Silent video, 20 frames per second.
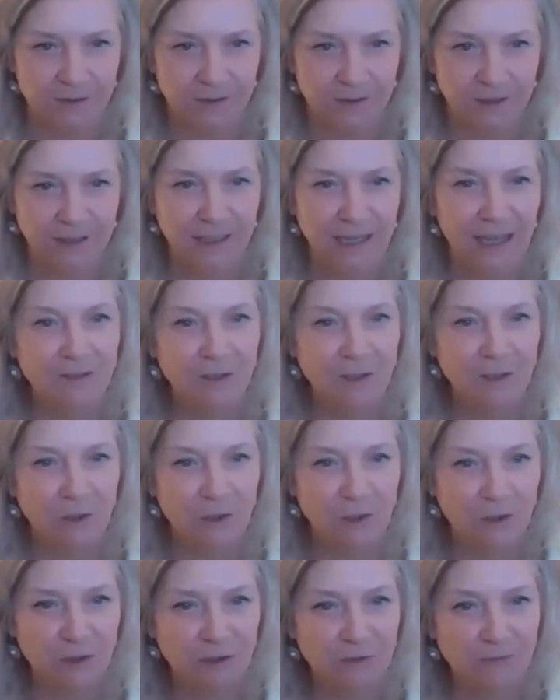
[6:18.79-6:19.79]
I haven't
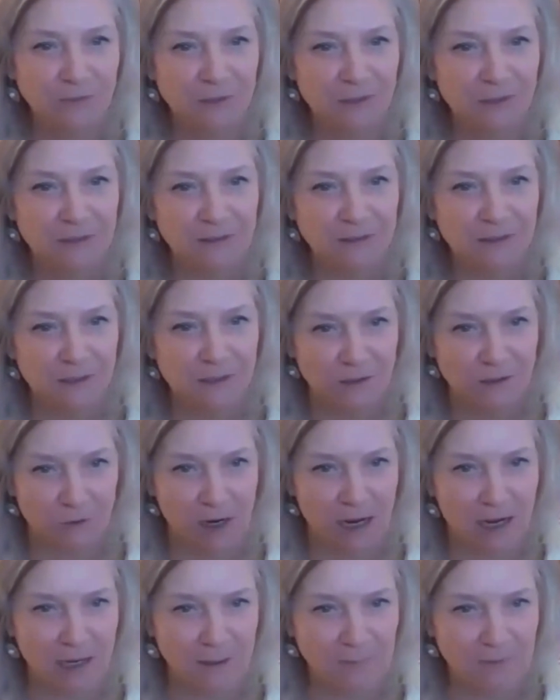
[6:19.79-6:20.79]
heard of it
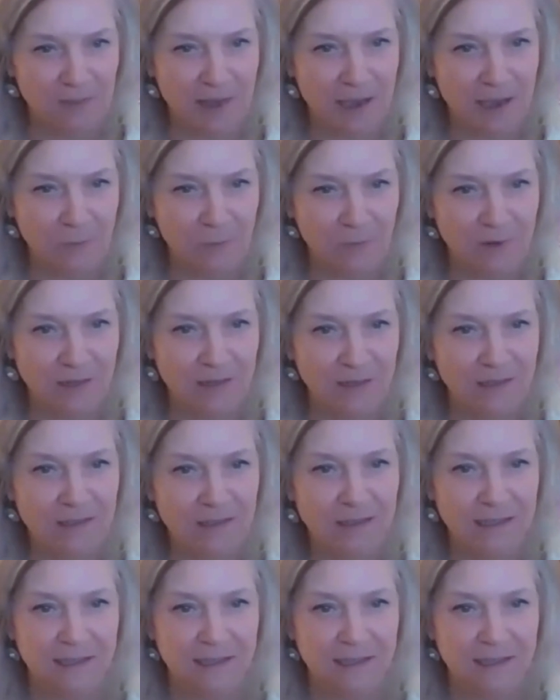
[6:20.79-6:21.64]
described that way.